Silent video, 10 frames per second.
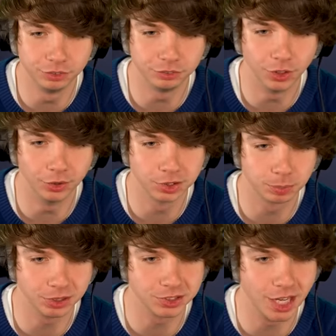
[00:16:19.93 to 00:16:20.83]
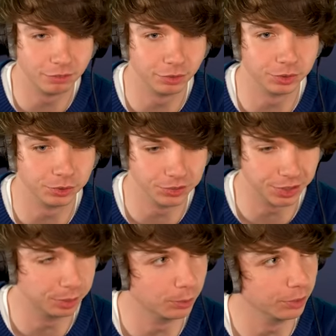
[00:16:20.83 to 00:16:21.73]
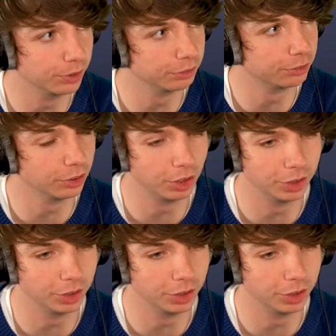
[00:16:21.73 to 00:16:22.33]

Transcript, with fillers: know if you've noticed, but it's not verticals anymore. They're full